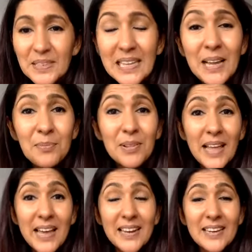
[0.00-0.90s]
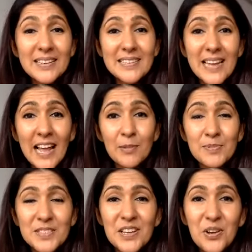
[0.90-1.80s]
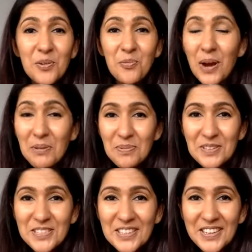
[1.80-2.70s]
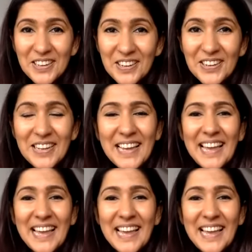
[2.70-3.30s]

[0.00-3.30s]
glad it helped one person here.